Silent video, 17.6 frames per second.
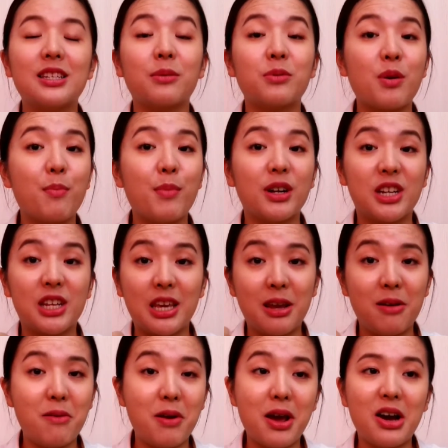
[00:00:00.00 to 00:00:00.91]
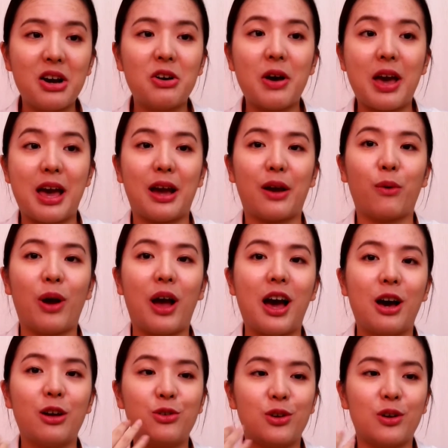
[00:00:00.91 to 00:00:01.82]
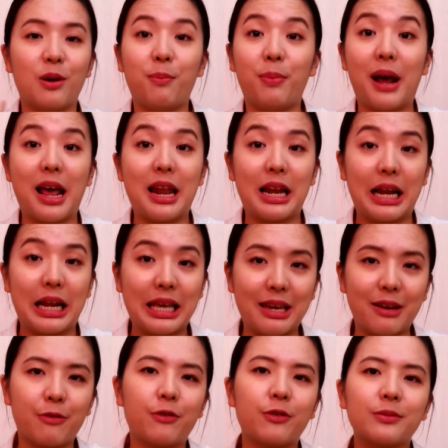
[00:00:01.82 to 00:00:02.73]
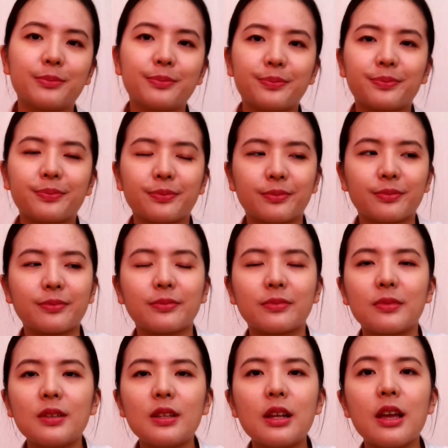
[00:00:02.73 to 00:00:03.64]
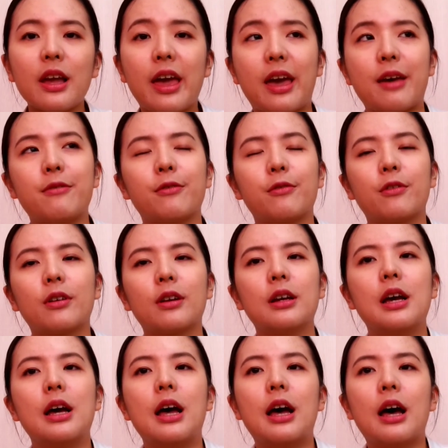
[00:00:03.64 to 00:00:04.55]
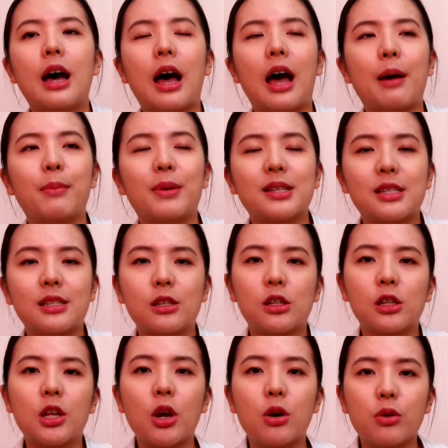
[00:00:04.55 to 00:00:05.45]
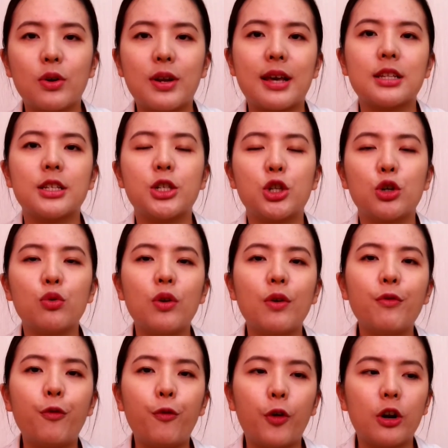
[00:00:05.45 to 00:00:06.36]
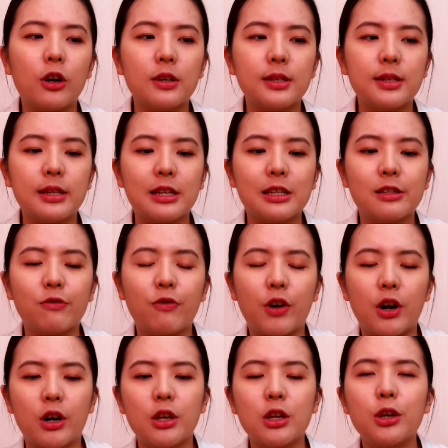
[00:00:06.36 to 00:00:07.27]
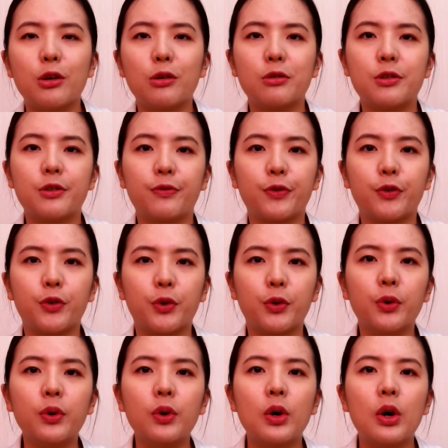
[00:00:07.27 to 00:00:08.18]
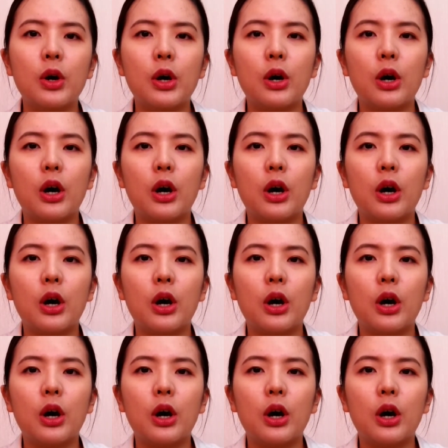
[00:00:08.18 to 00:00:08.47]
subject material and how to apply leave. Then I must tell you that Student First is very useful.